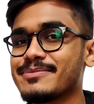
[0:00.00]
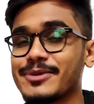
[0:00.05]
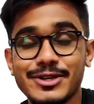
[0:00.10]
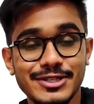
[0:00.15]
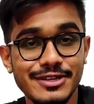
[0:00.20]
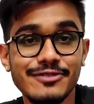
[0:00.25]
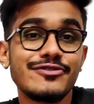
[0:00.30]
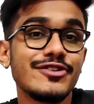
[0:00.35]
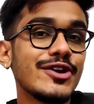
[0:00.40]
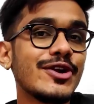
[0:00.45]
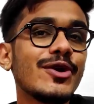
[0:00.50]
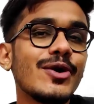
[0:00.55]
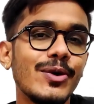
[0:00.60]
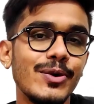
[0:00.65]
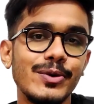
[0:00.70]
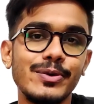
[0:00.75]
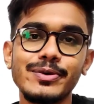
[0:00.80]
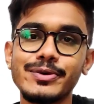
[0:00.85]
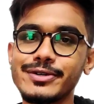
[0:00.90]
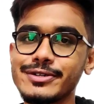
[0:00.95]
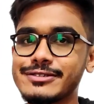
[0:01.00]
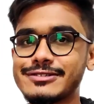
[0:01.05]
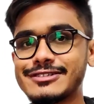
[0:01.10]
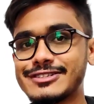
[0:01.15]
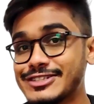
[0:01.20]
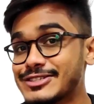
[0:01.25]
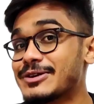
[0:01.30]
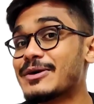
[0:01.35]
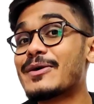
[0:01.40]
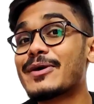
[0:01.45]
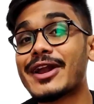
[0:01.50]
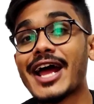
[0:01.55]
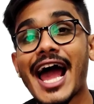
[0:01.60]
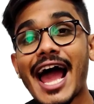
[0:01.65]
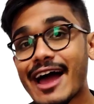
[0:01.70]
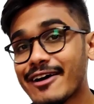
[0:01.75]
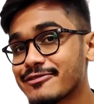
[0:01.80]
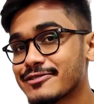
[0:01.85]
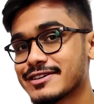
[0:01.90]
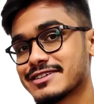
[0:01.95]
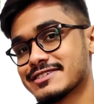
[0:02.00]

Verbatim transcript: Because if you do, you don't have